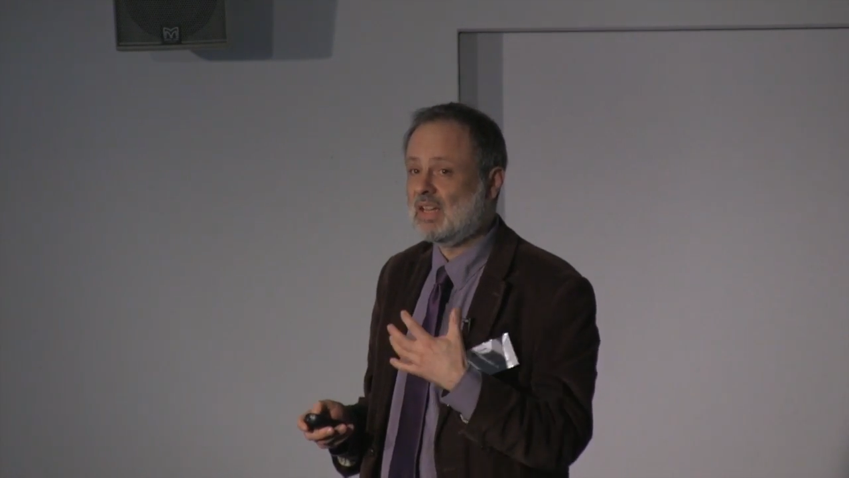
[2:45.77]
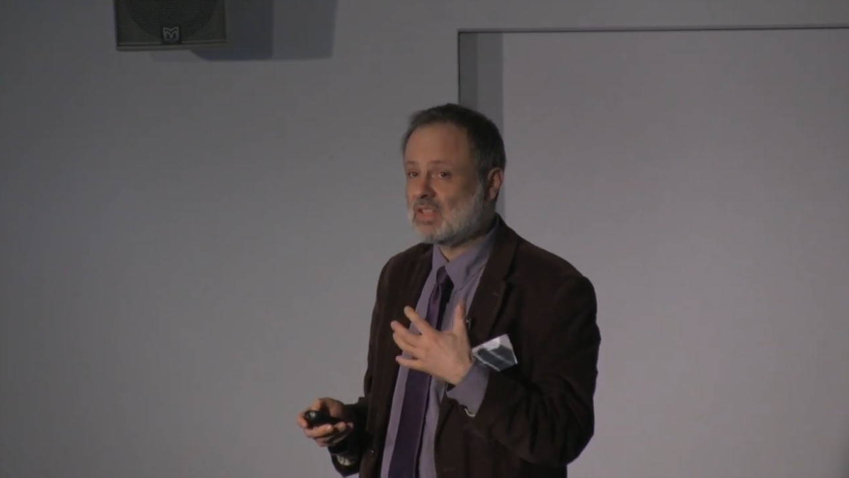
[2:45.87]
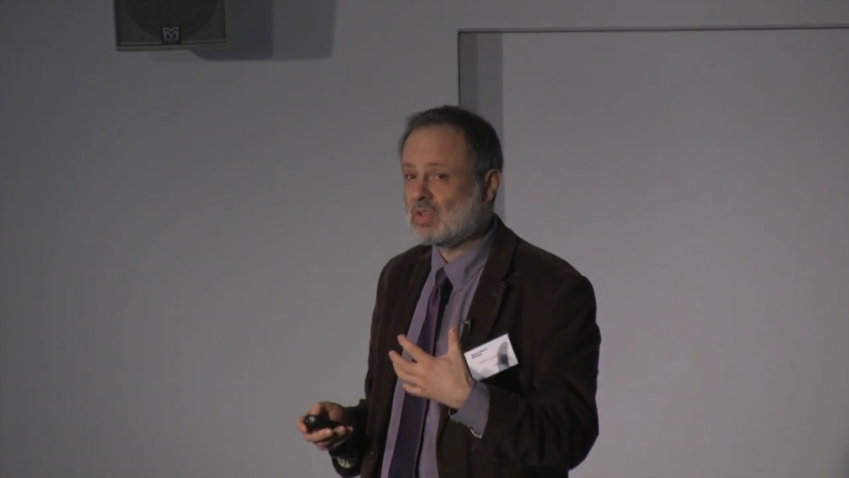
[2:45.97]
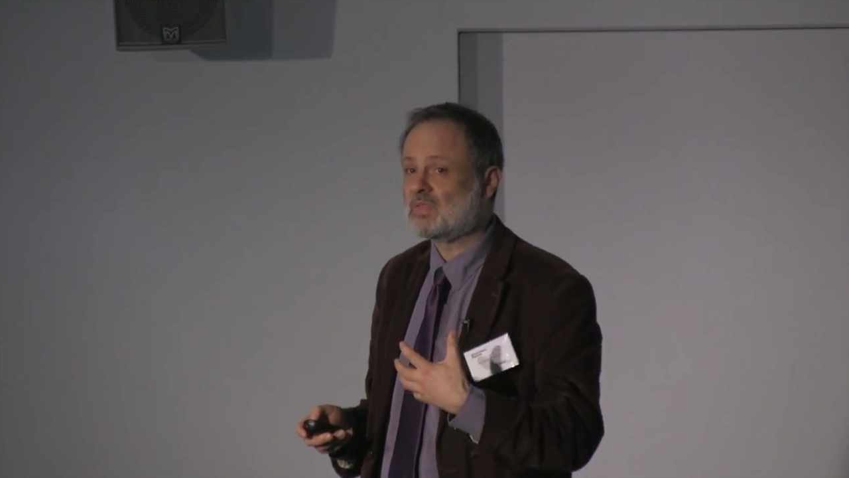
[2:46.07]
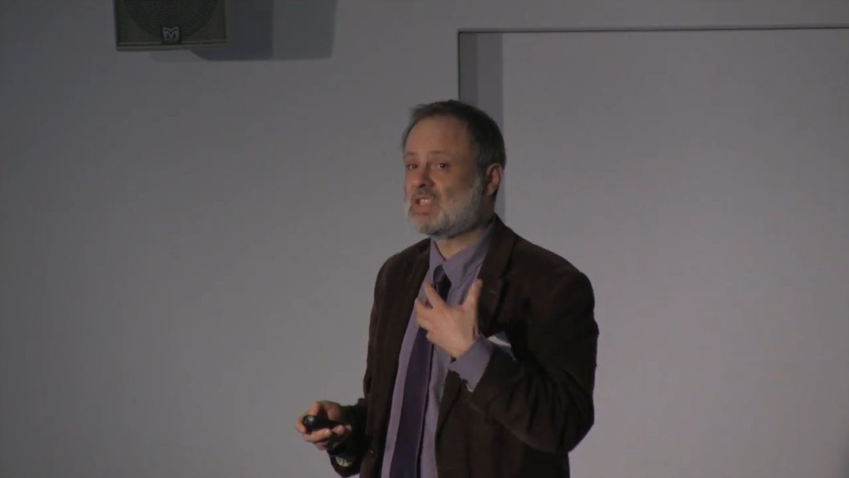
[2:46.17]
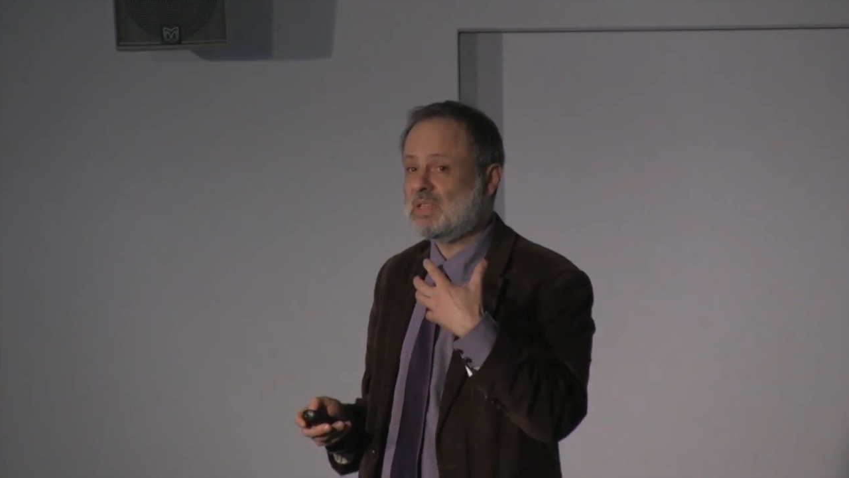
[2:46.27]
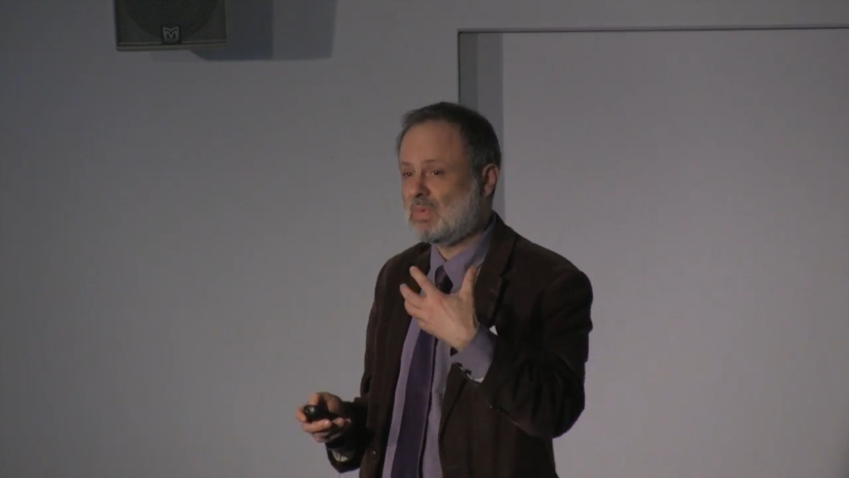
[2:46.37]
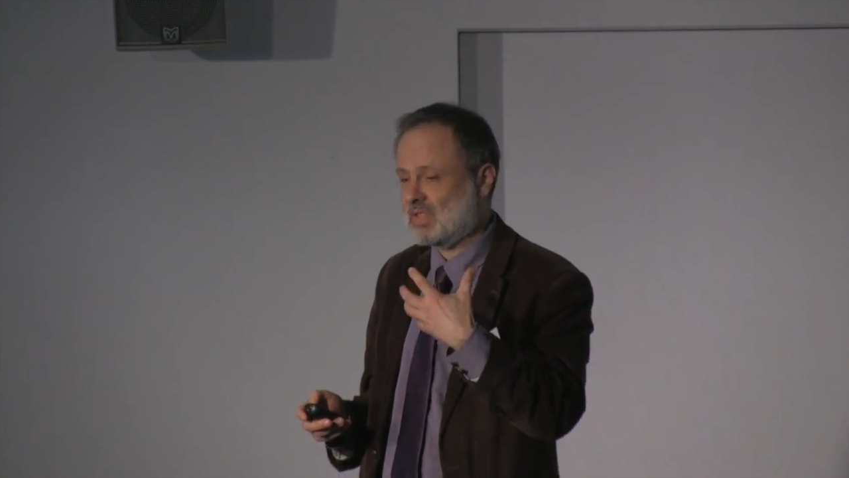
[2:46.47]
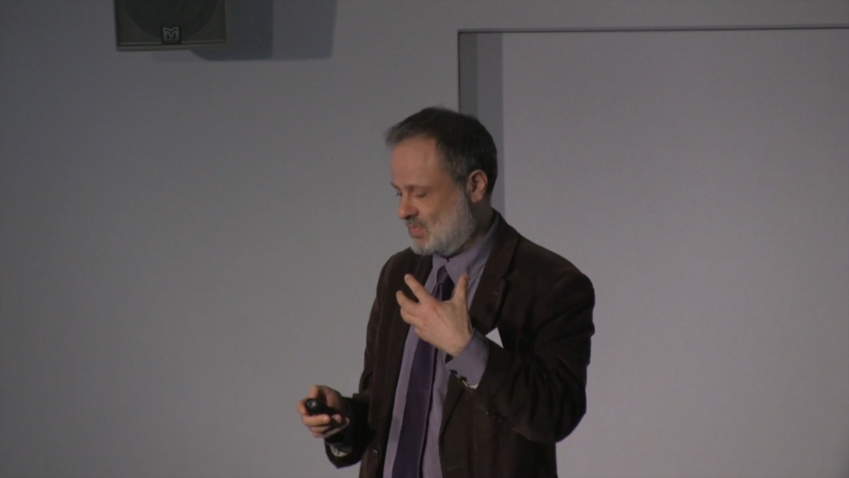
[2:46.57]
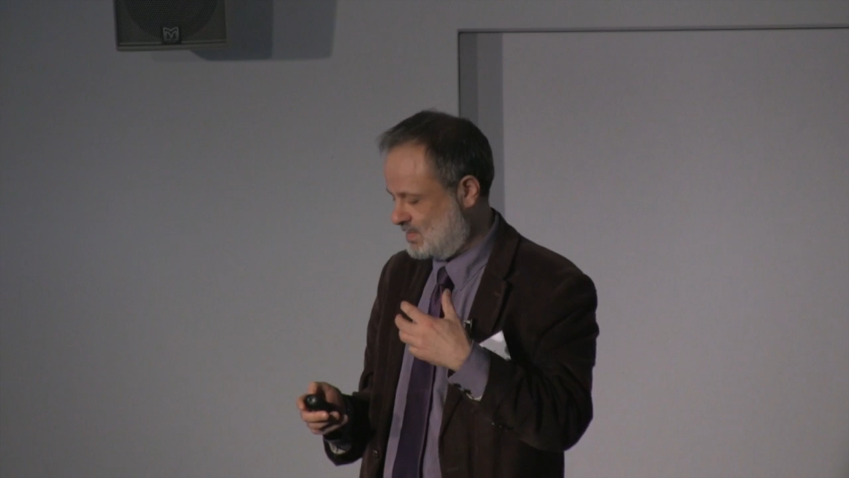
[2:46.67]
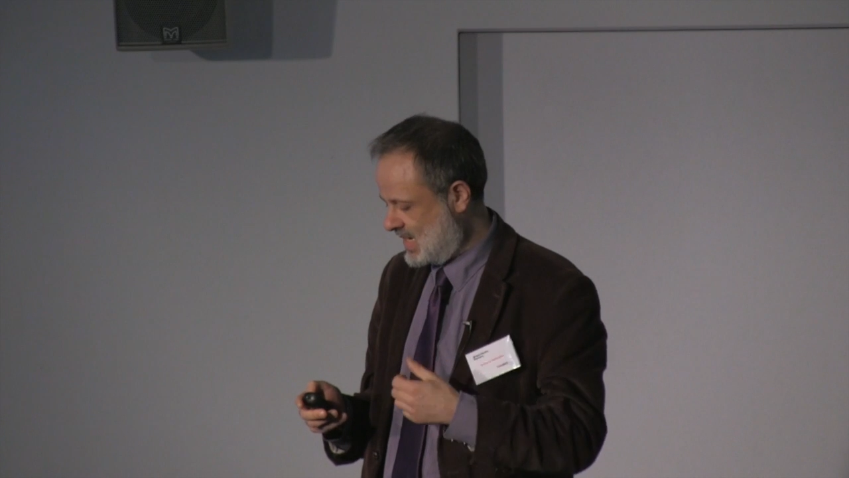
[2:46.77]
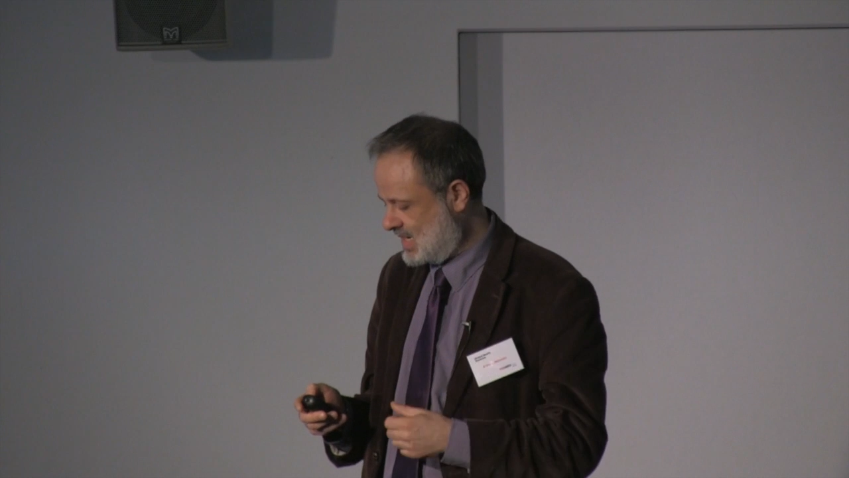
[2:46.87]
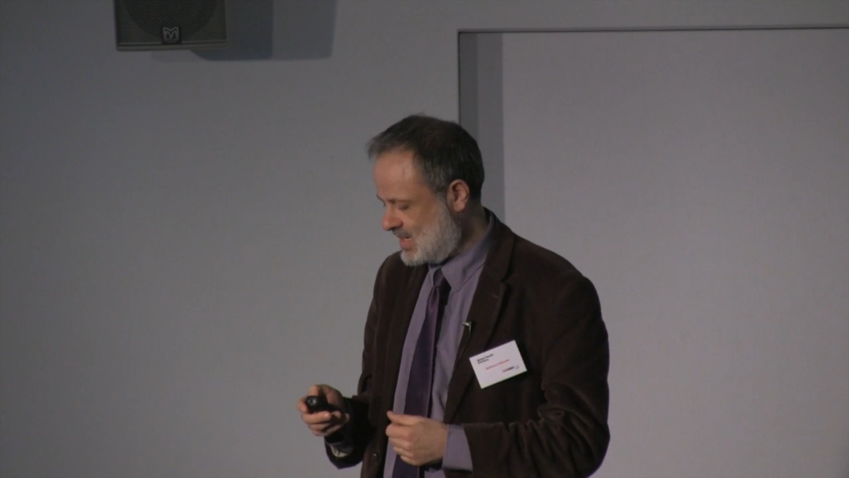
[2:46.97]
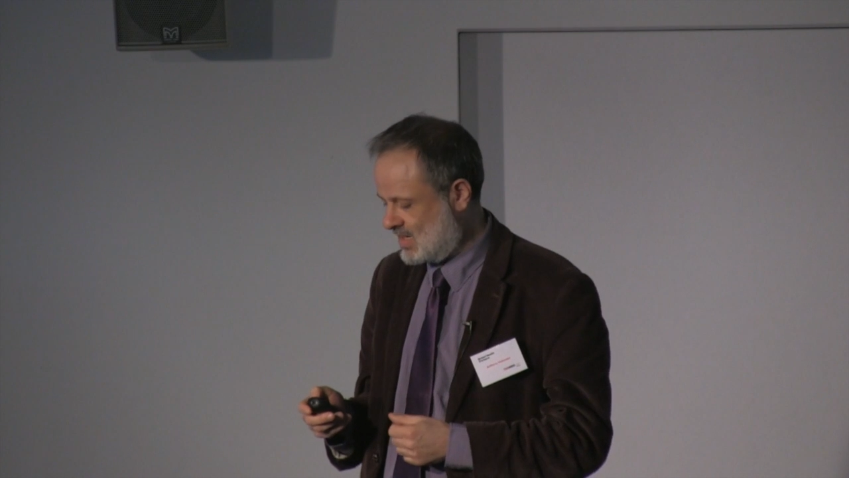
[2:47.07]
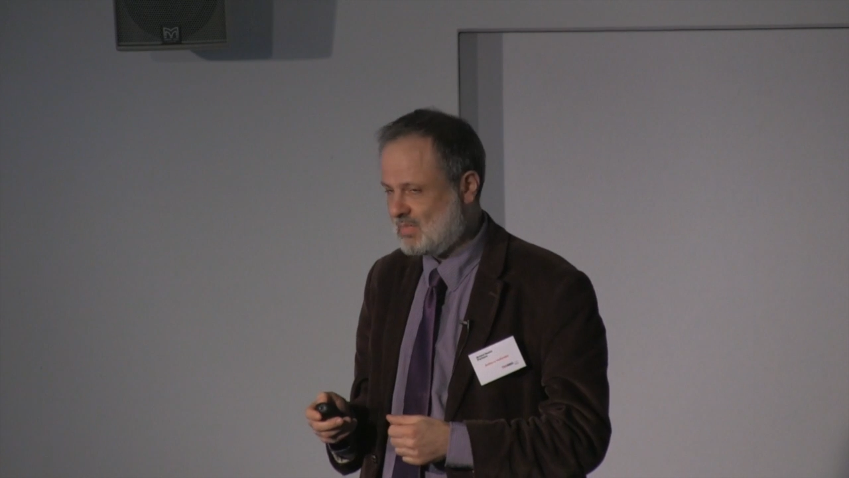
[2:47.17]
It's obviously much bigger